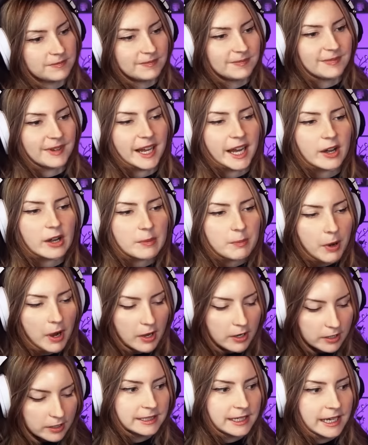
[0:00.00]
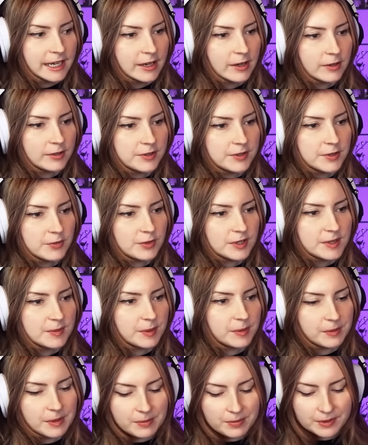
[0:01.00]
Harry Potter. I also
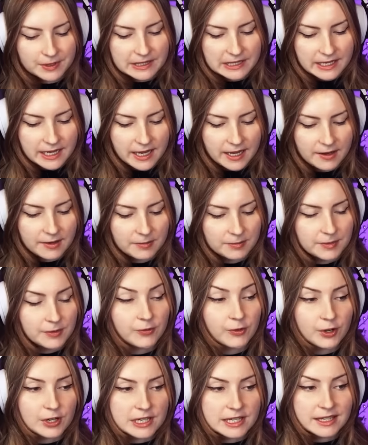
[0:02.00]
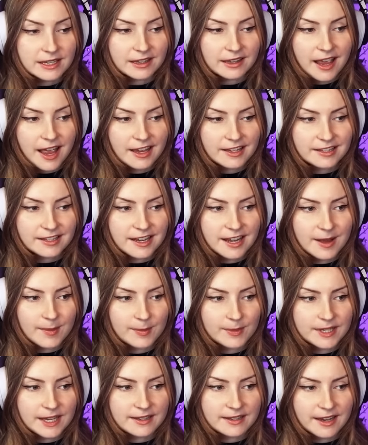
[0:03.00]
whisper people's first and last
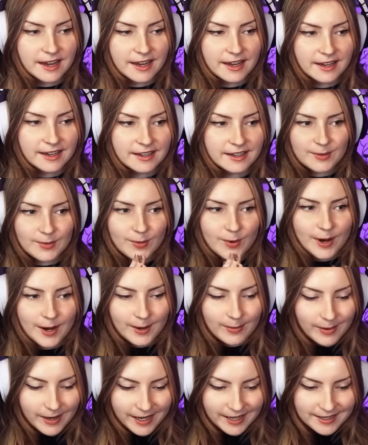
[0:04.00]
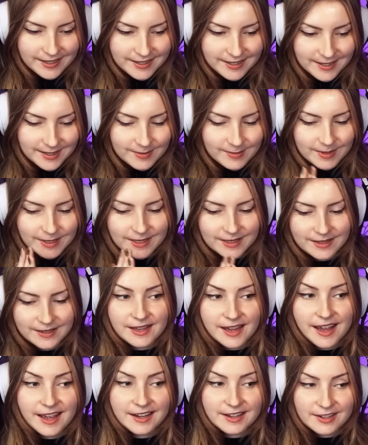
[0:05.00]
names as I walk past them and
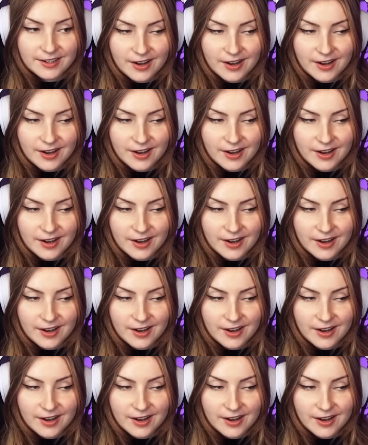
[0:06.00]
end